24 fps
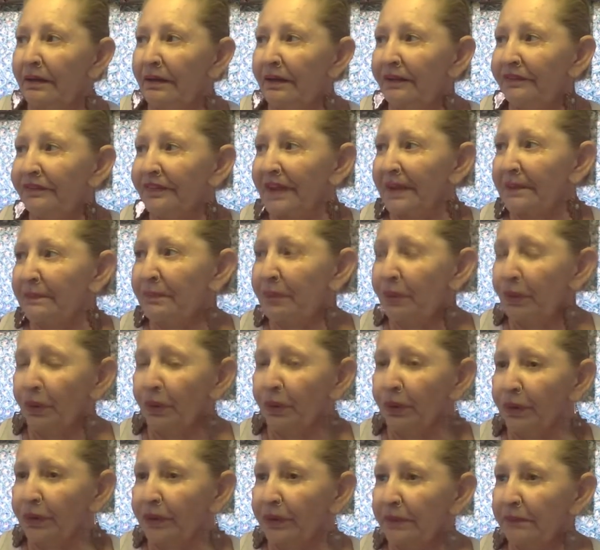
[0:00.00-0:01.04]
if they
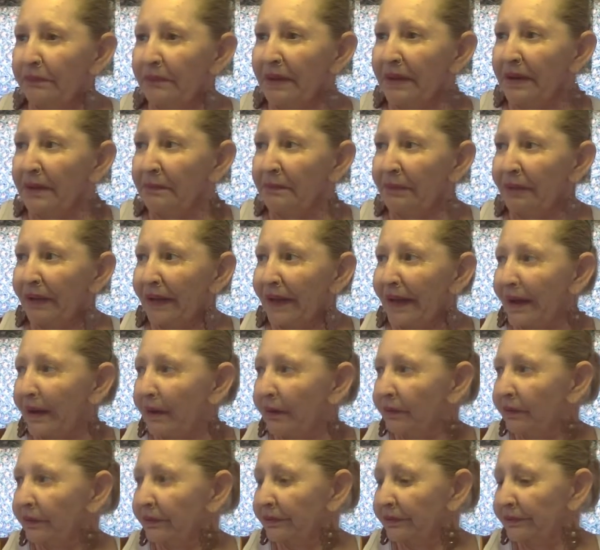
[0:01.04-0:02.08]
pulled the people
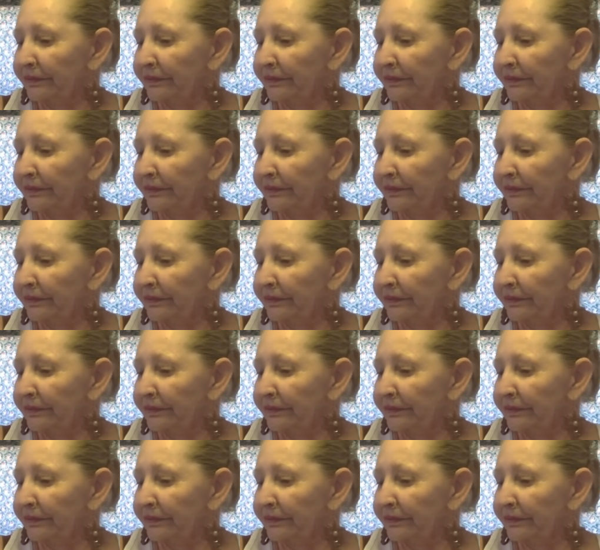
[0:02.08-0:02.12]
out.